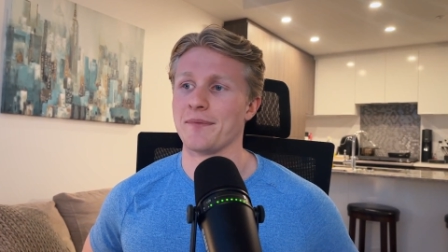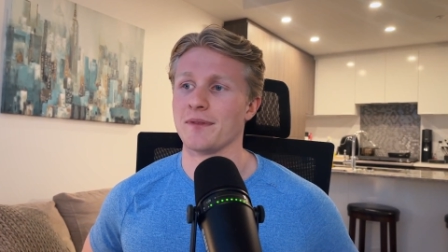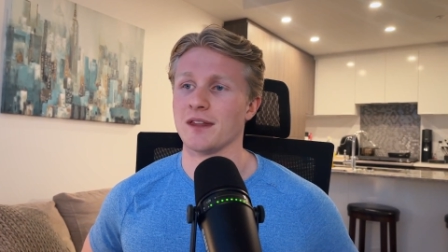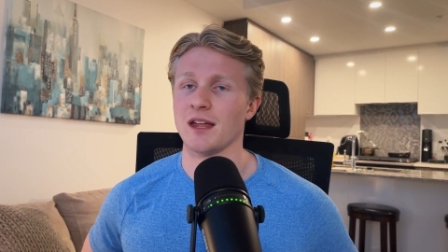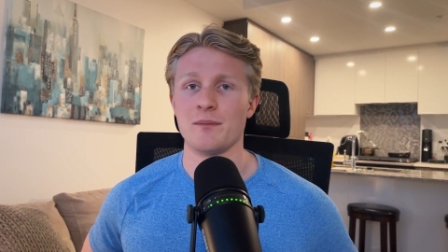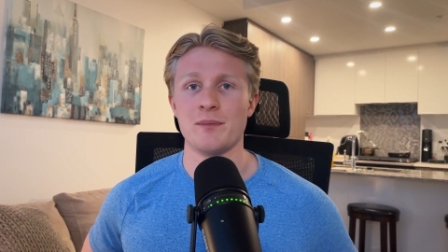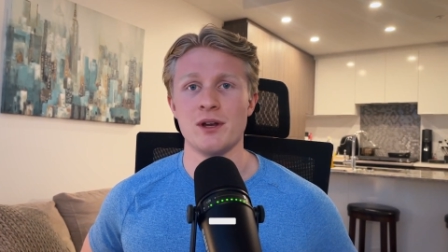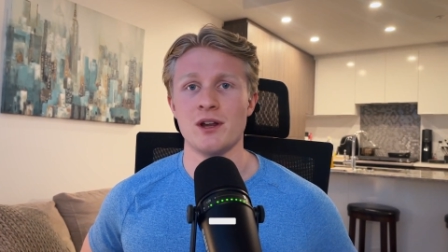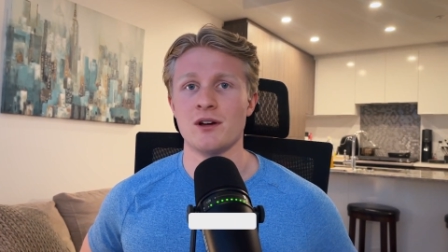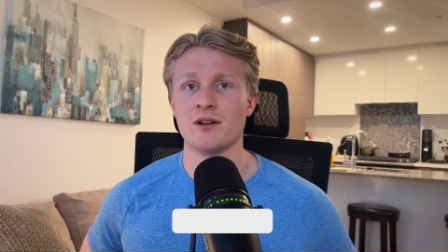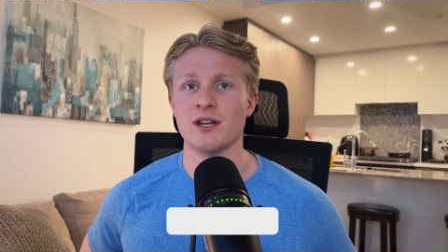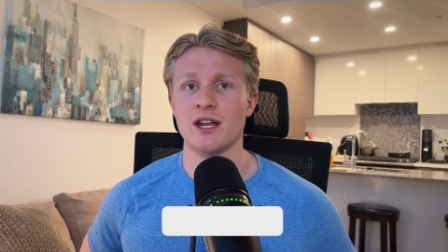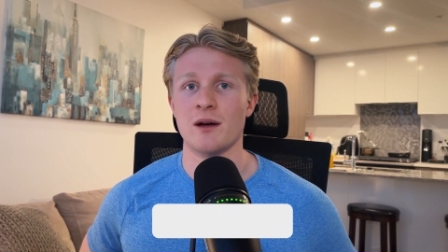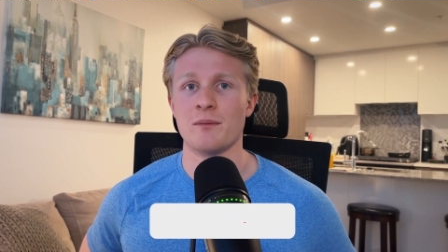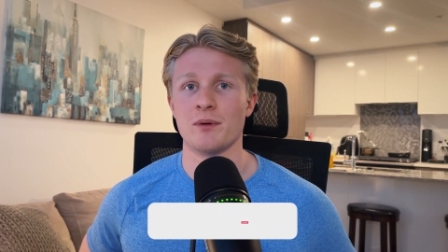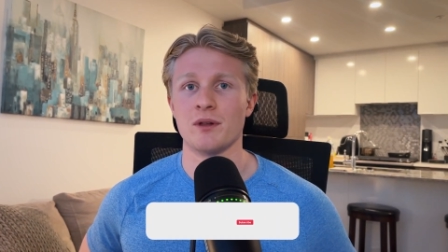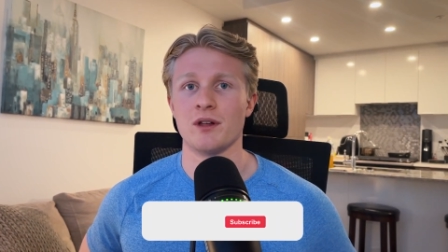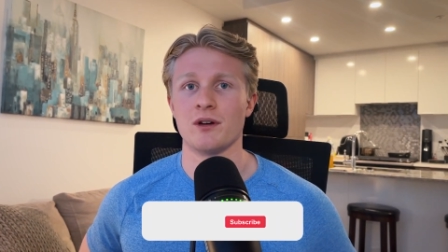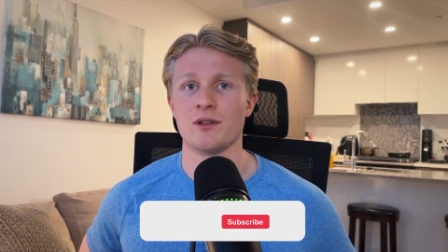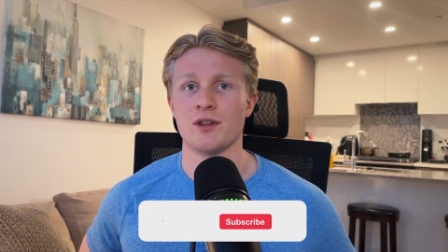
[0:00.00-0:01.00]
let me know down
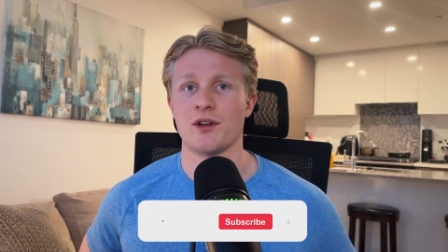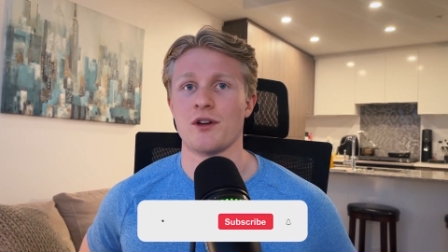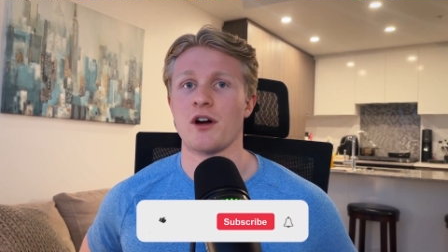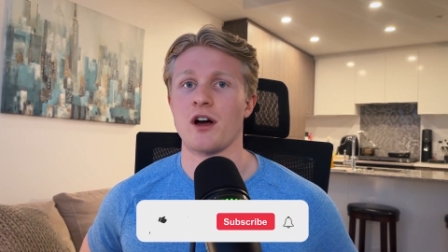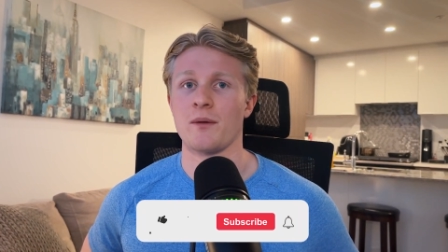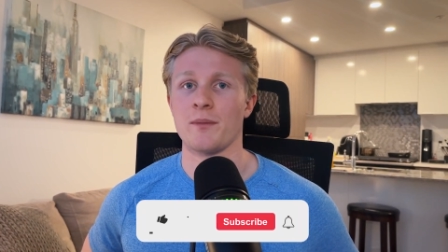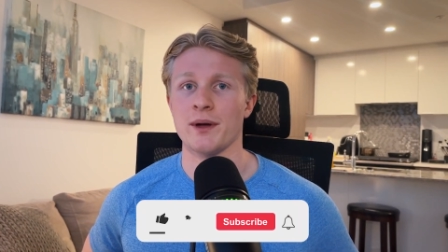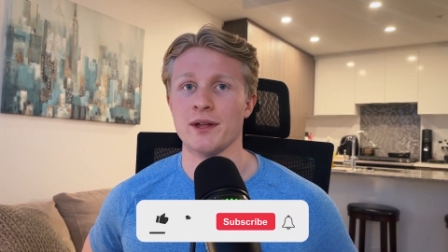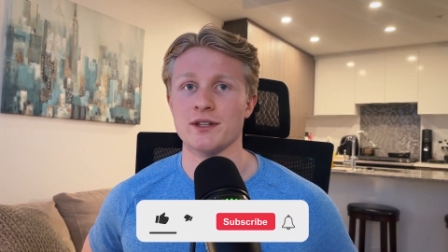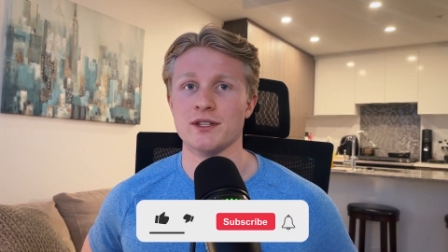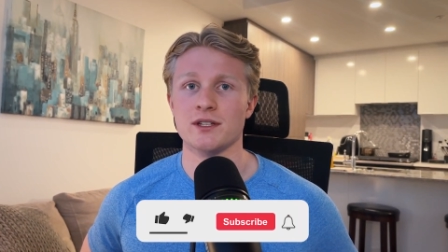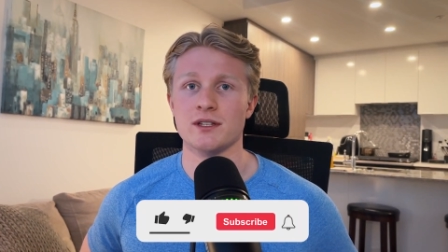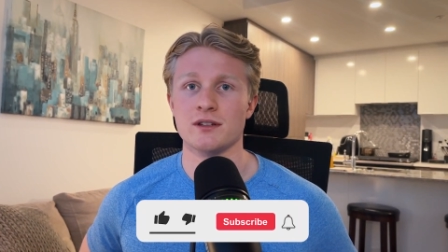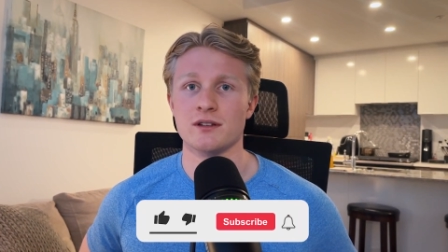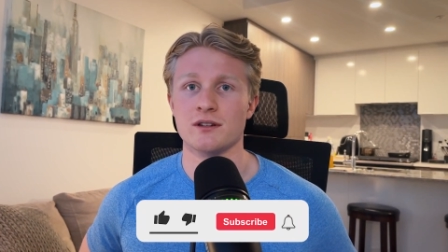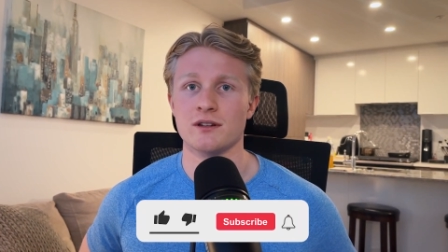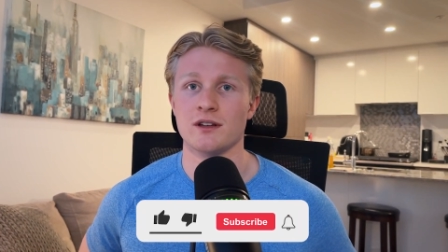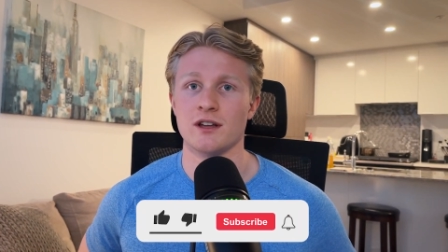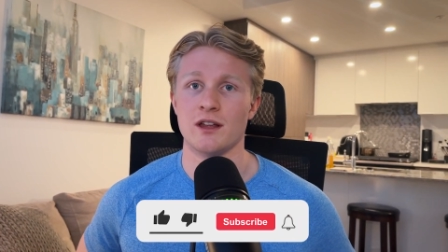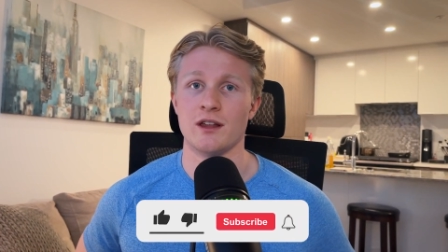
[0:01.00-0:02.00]
below in the comments
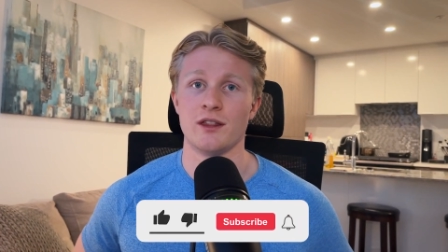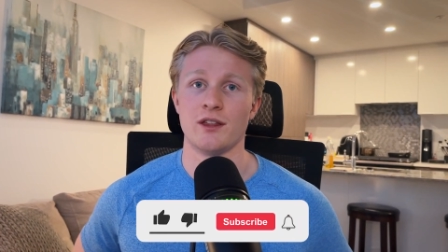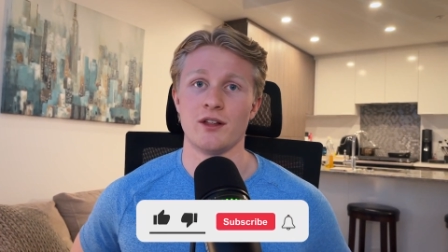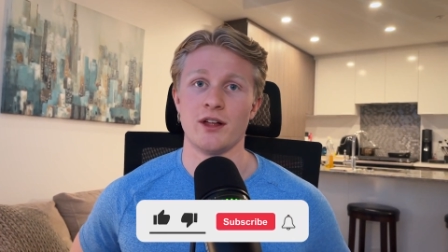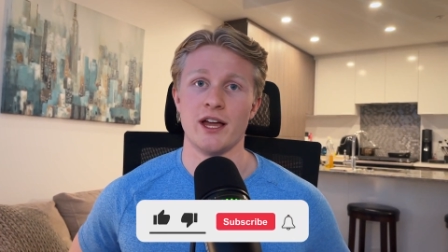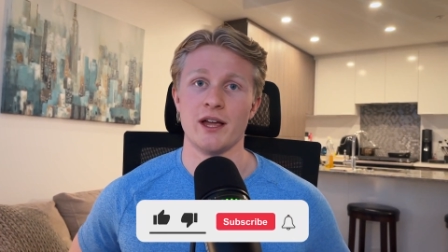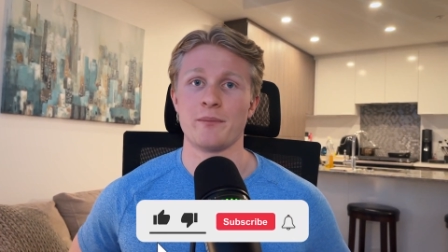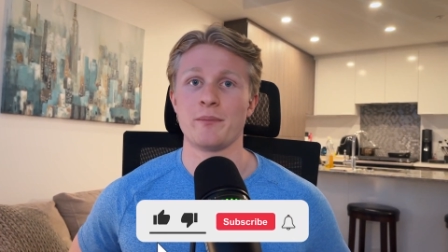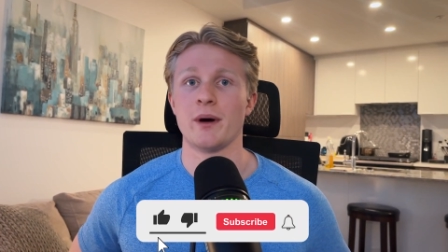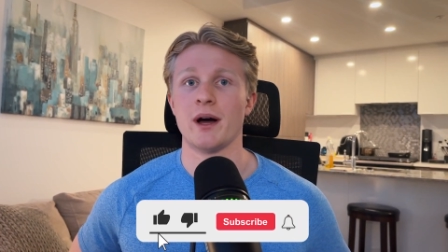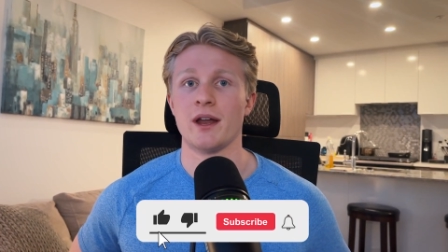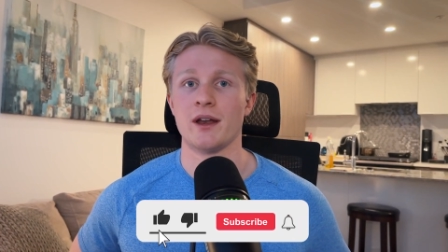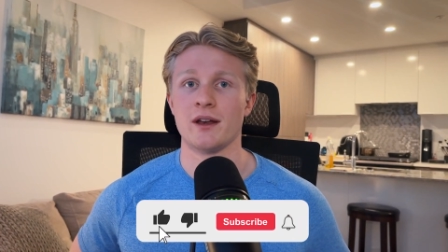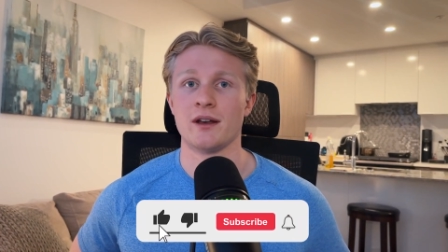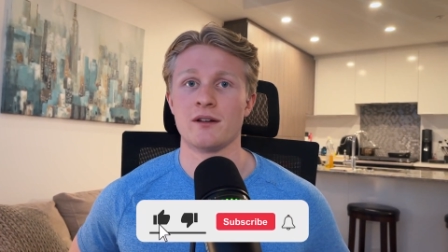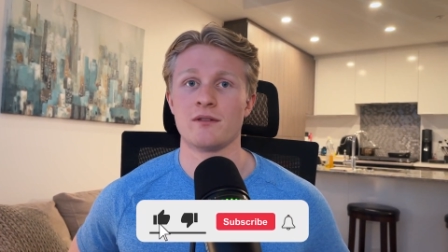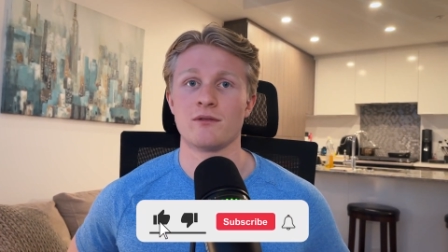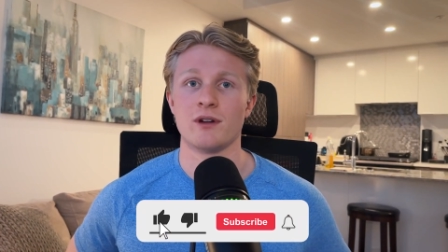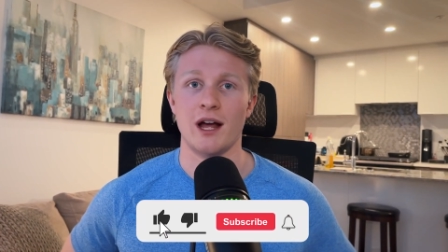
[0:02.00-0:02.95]
hit the like button.